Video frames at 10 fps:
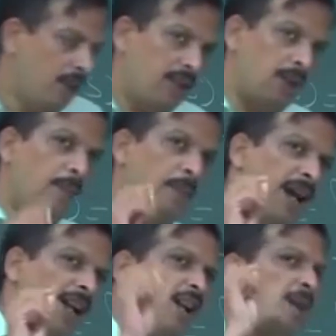the
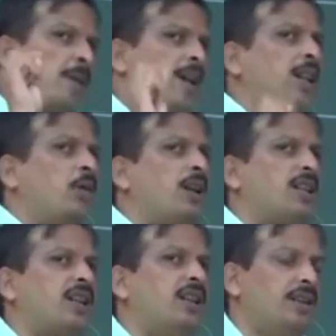manner of
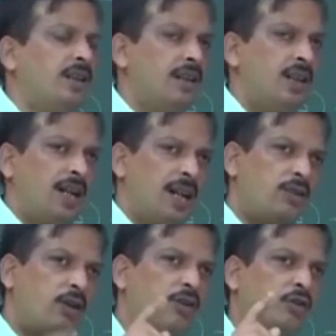articulation
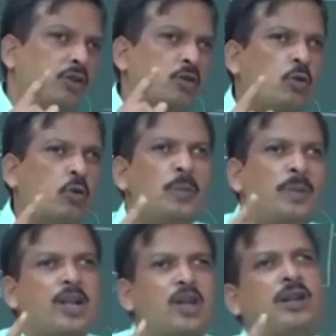has also two
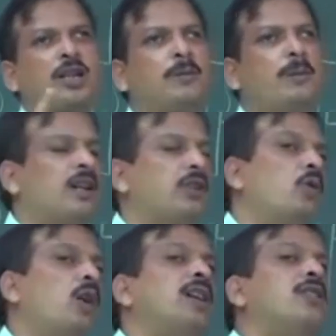major difference.
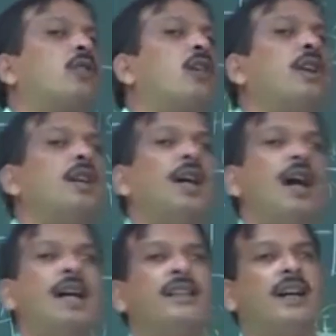One is called
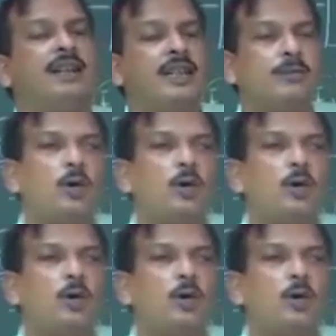either this